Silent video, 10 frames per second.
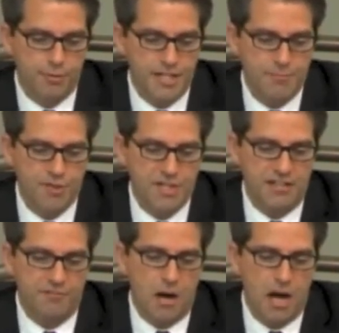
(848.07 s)
Please
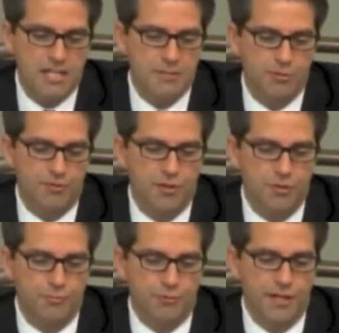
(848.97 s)
proceed if possible with the
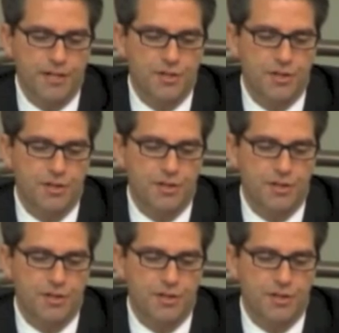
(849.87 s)
new bridge.